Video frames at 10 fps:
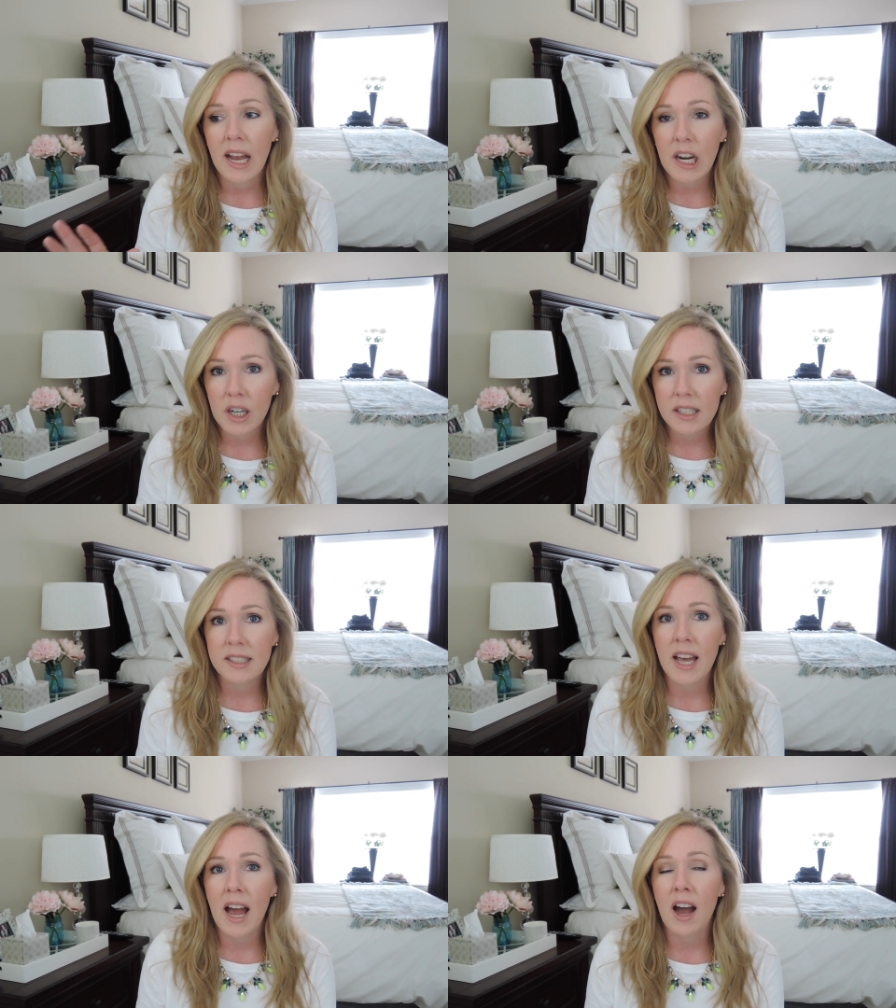
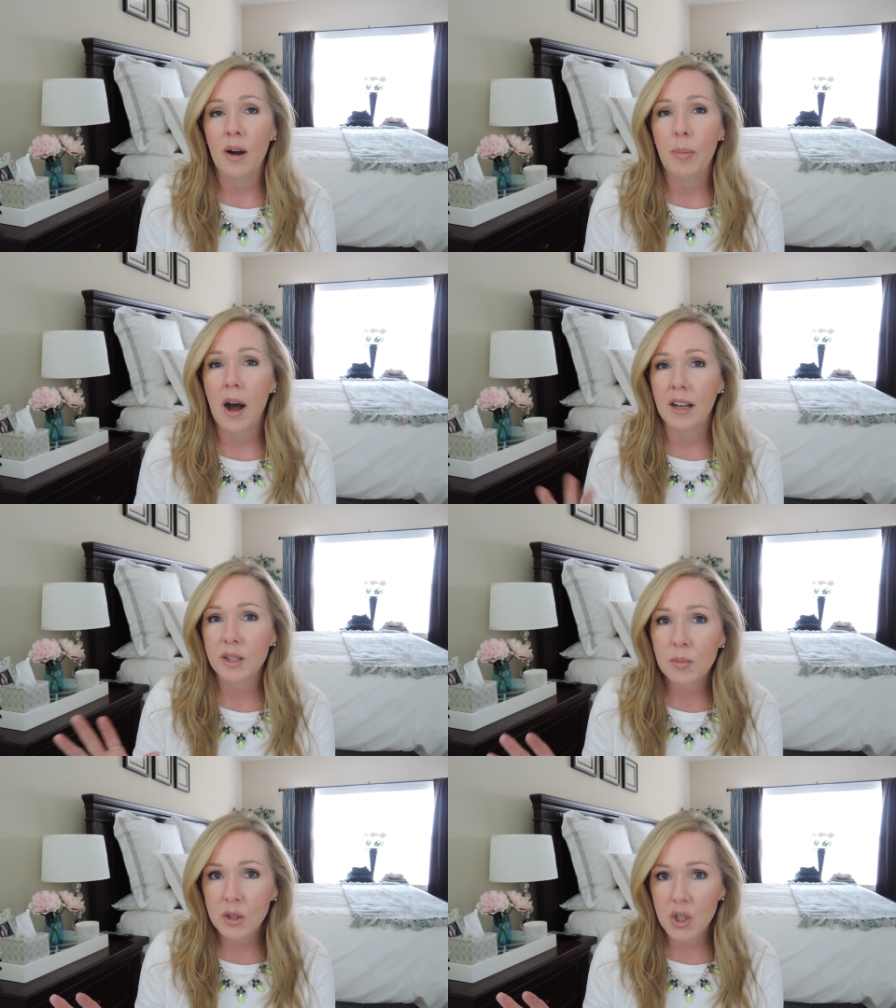areas out,
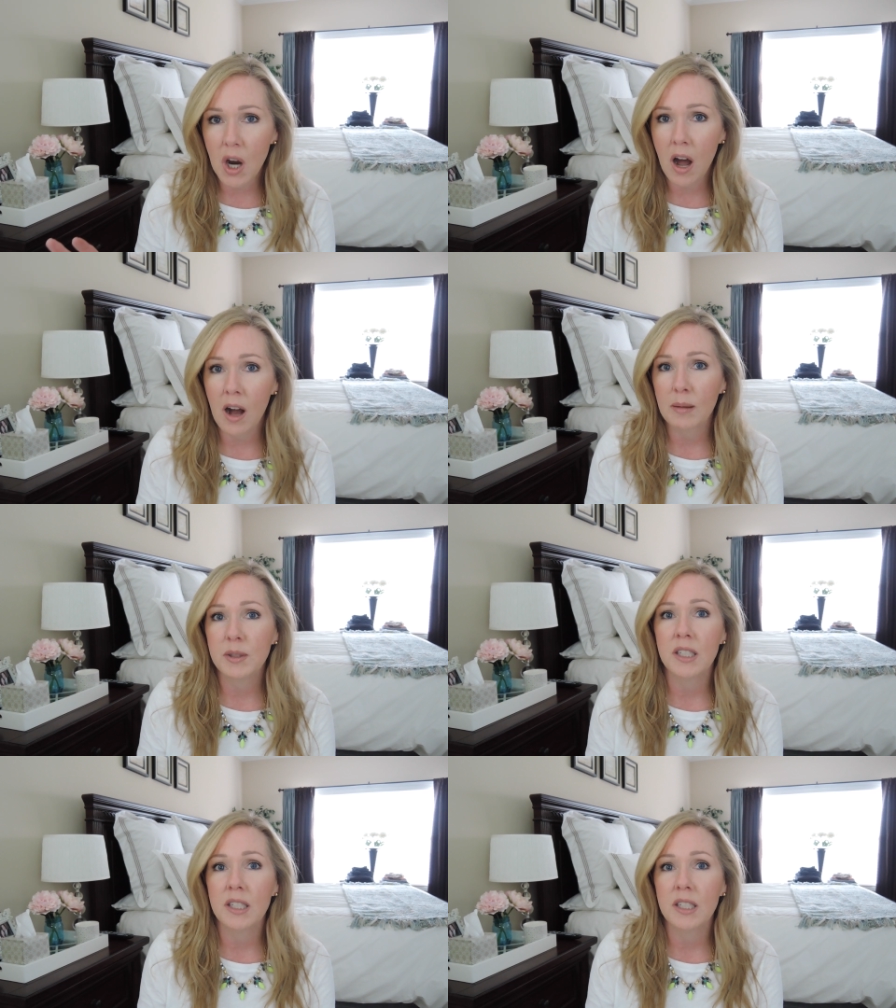possible jobs,